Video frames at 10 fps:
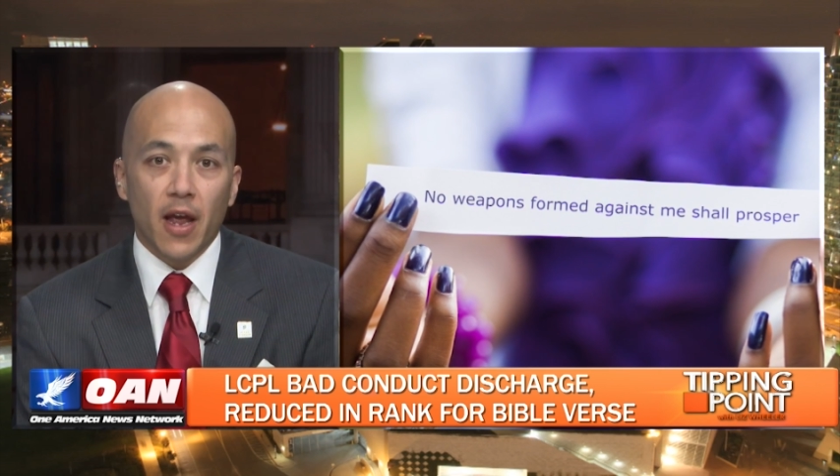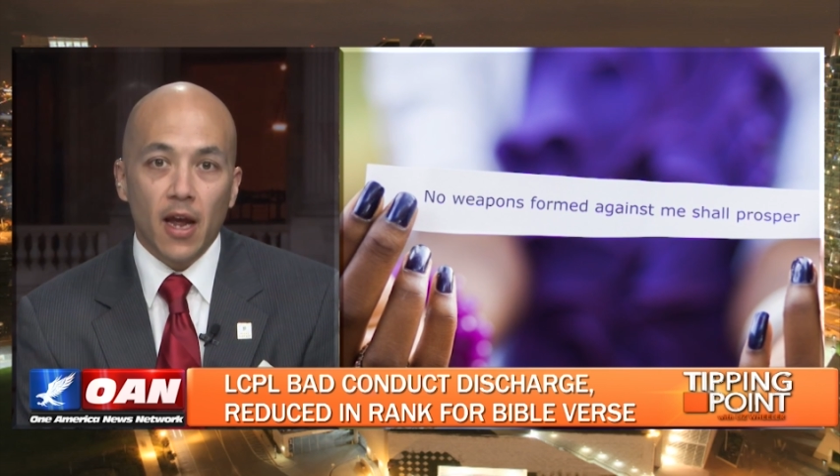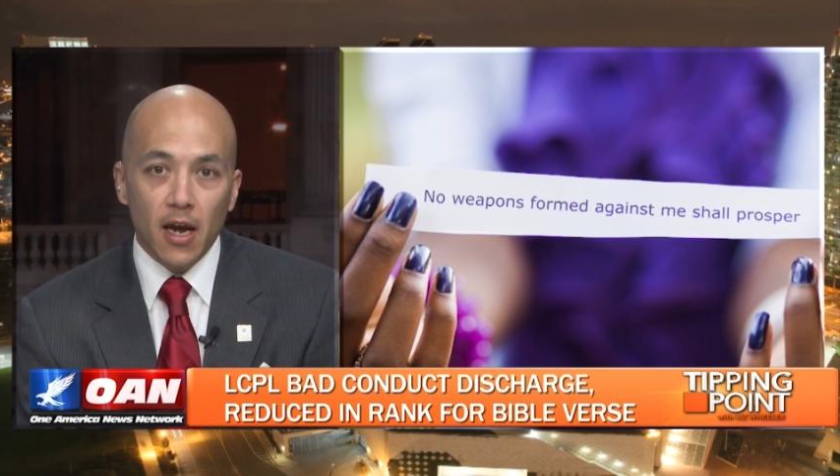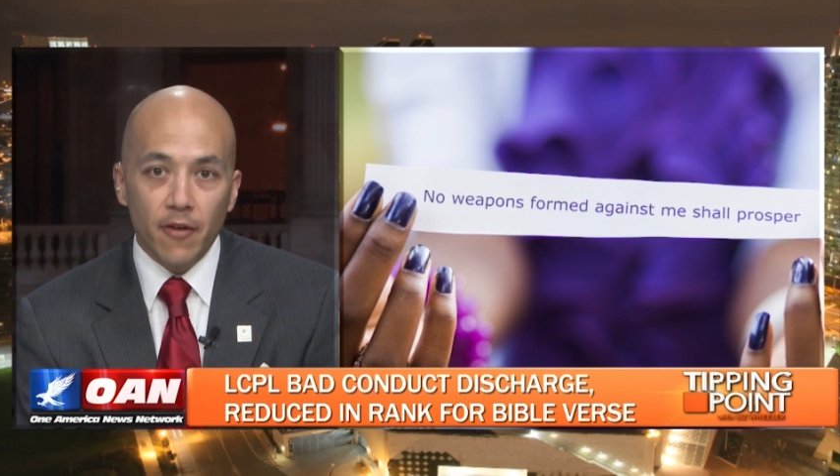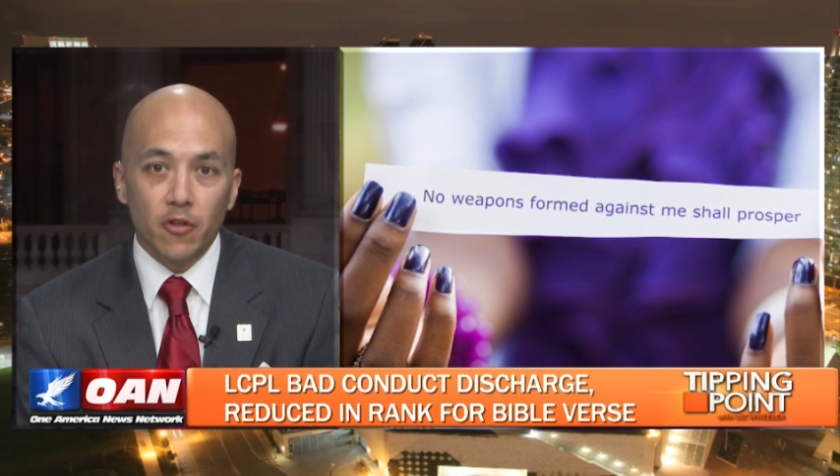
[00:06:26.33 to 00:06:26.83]

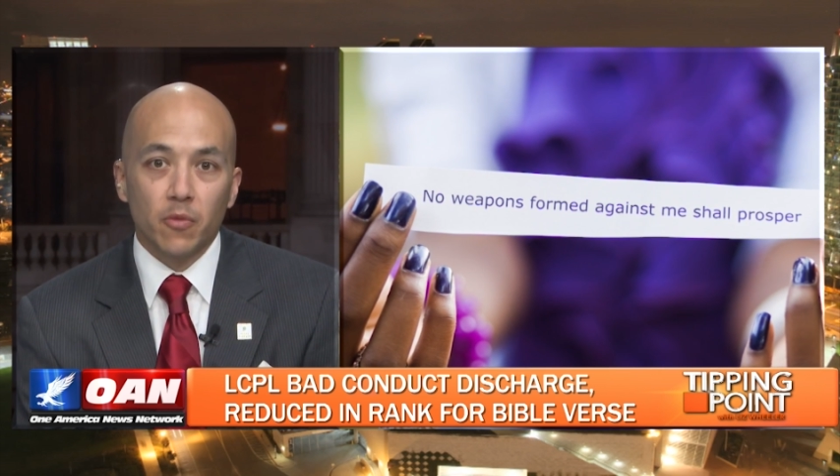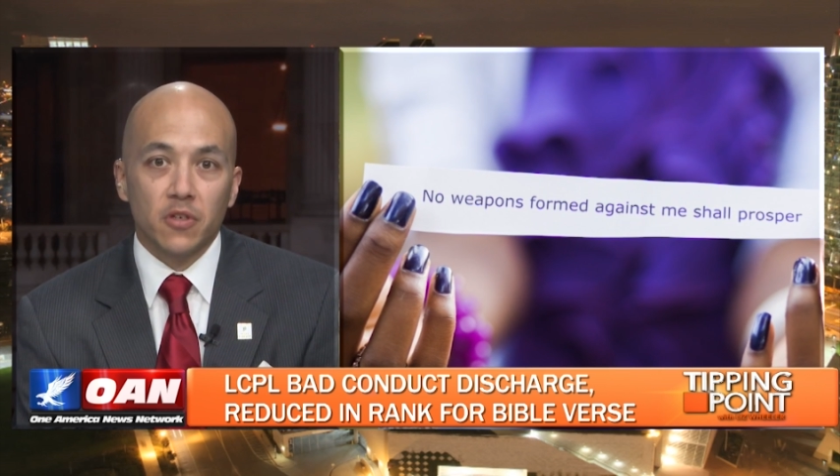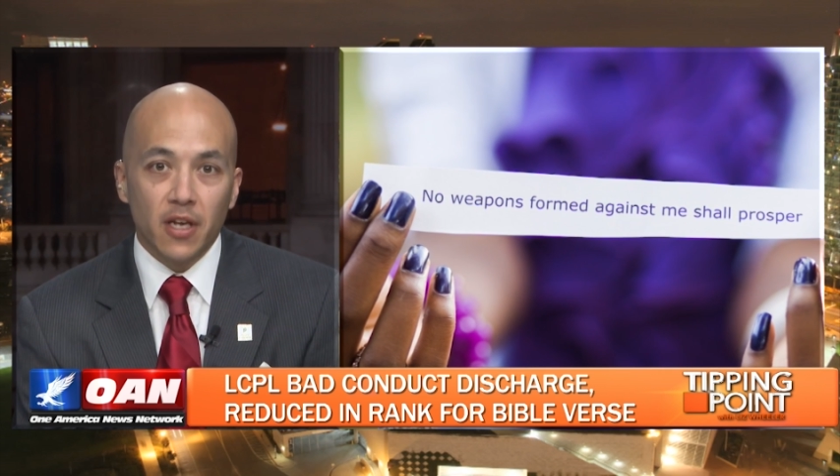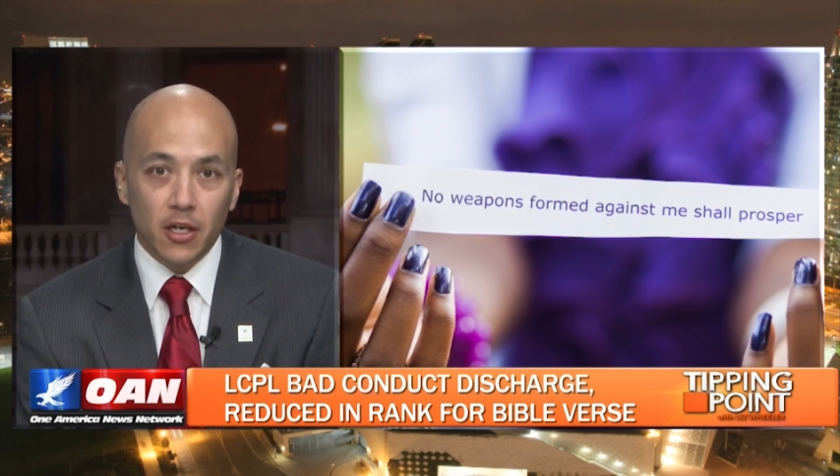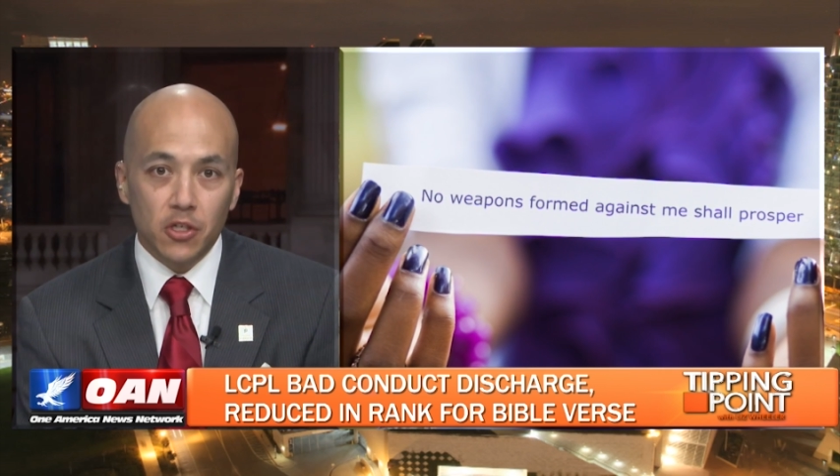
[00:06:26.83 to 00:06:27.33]
have the
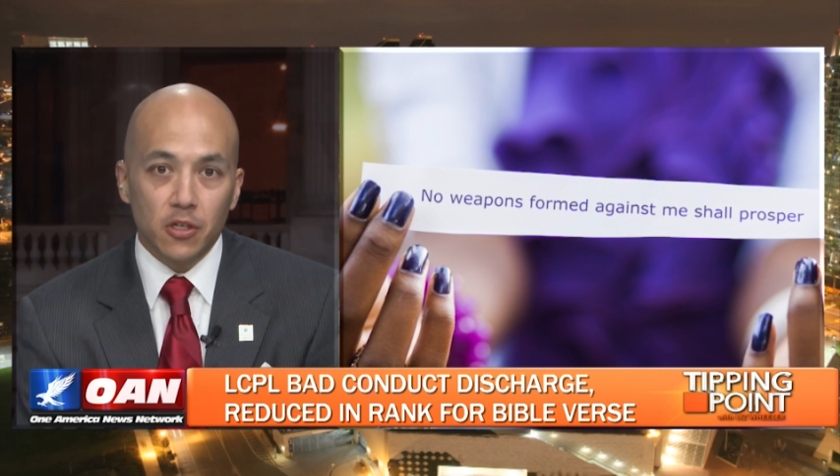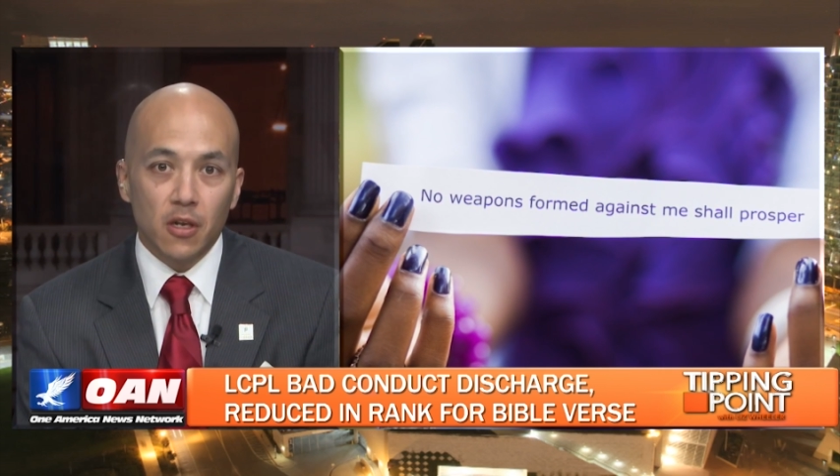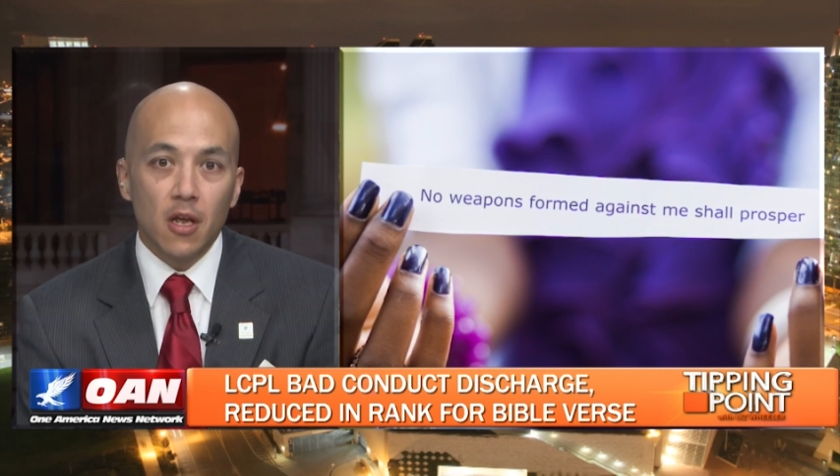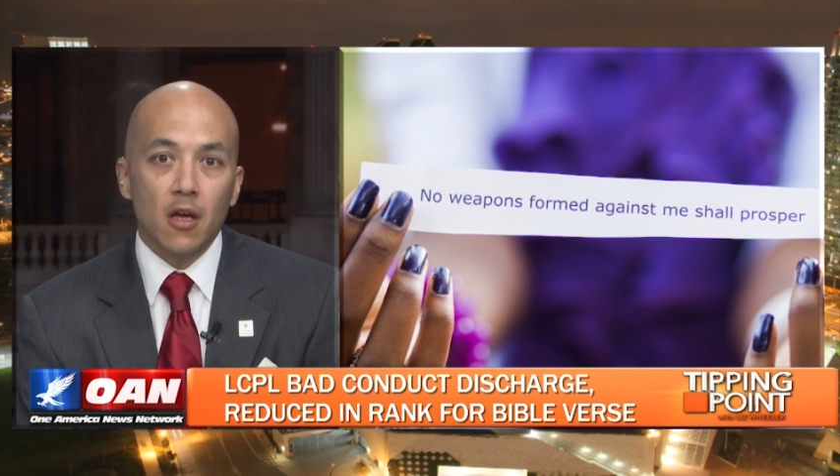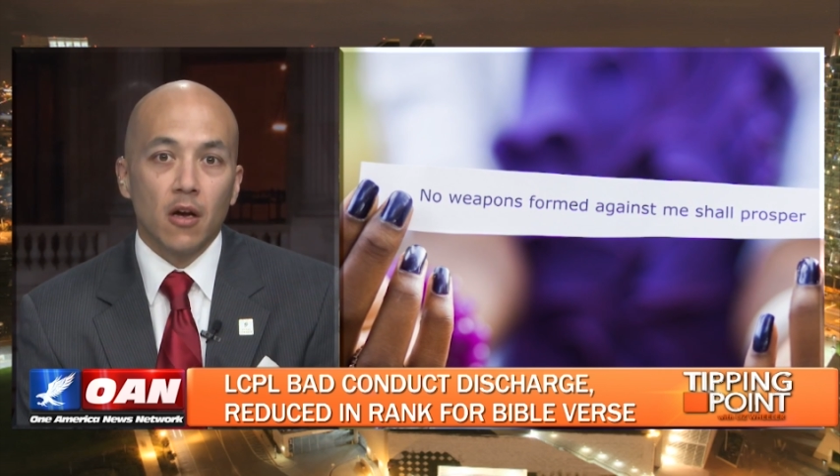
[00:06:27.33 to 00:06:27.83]

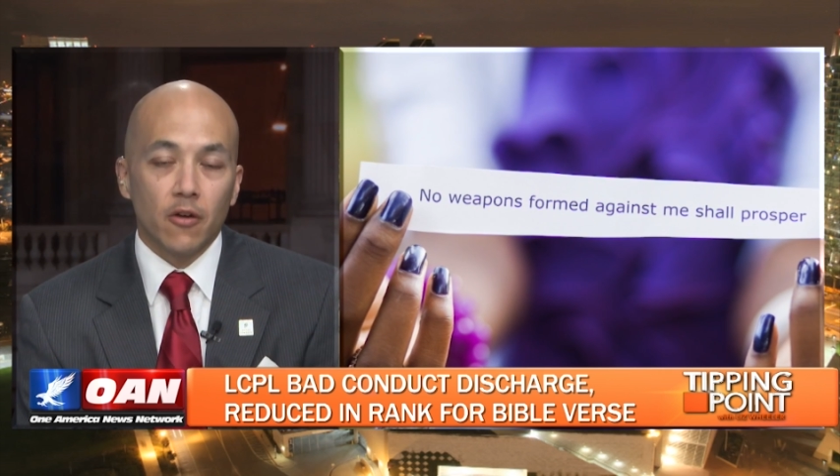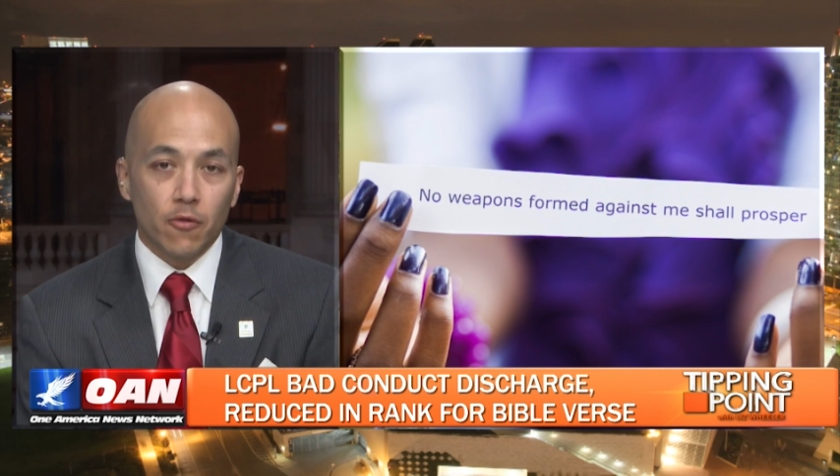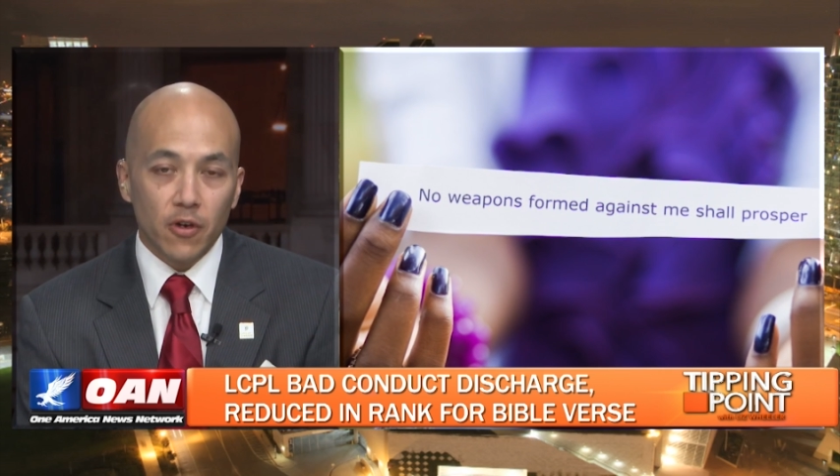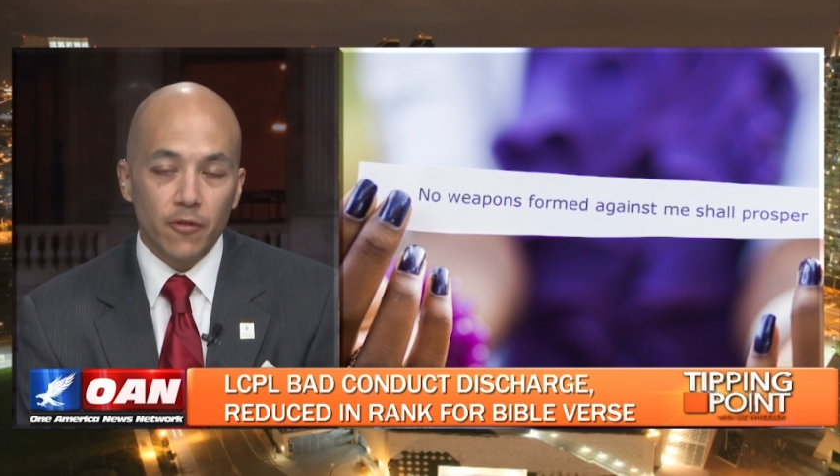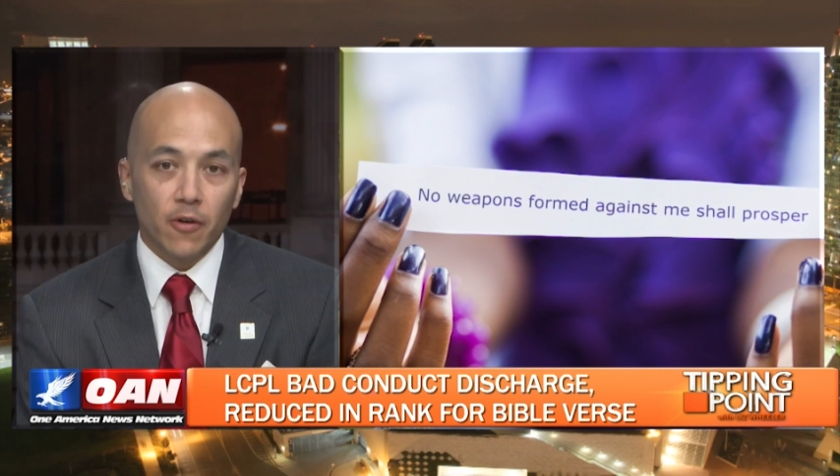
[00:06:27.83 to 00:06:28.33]
protection
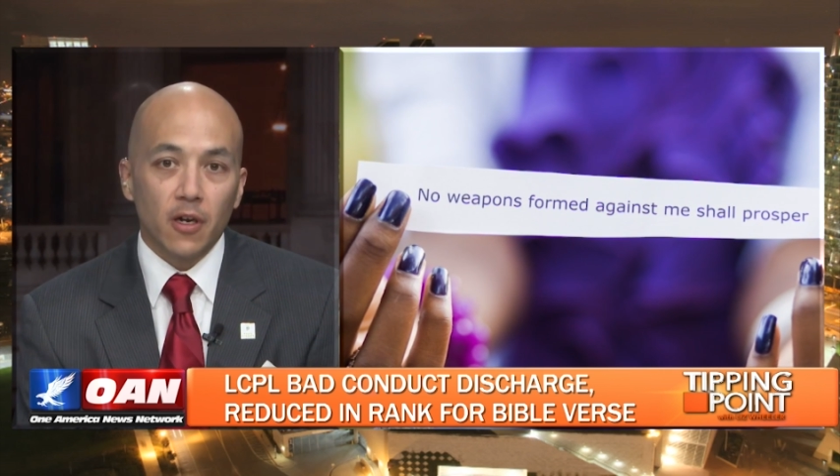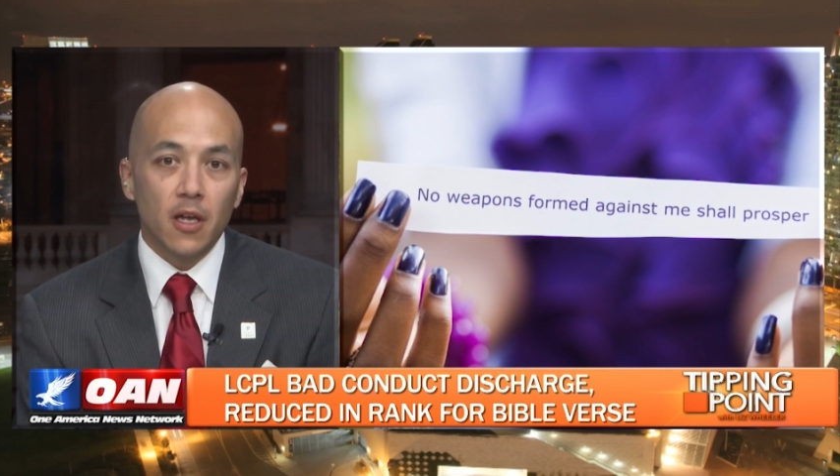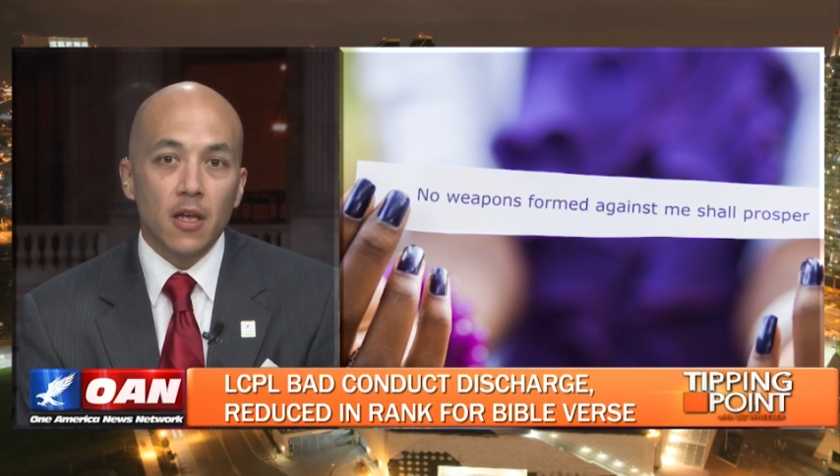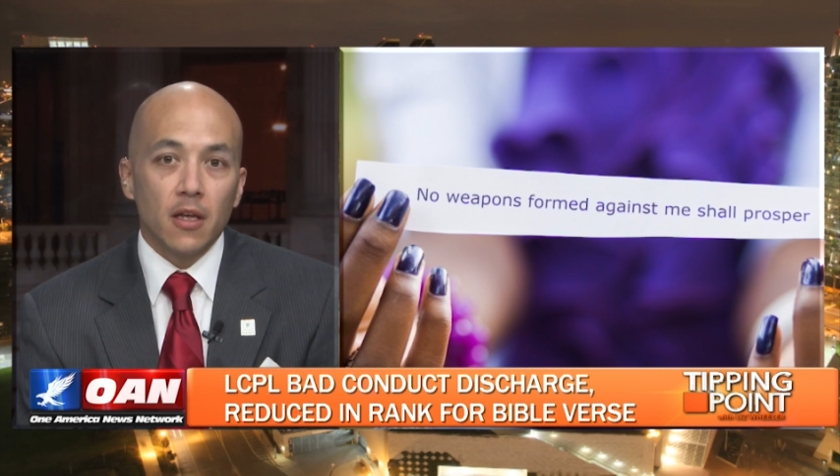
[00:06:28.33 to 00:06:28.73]
of RFRA